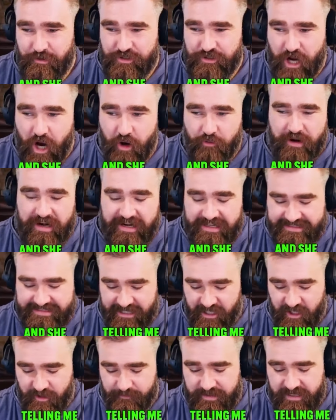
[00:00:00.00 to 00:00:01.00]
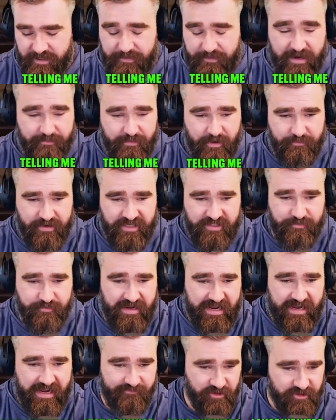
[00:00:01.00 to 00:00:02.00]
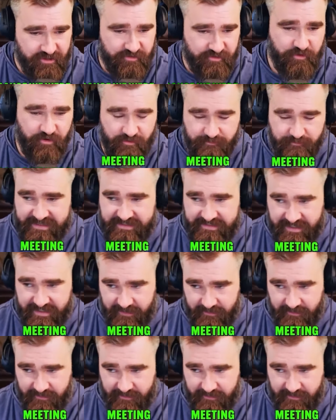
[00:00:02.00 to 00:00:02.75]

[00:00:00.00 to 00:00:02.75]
she was already telling me to be on my best behavior because we were meeting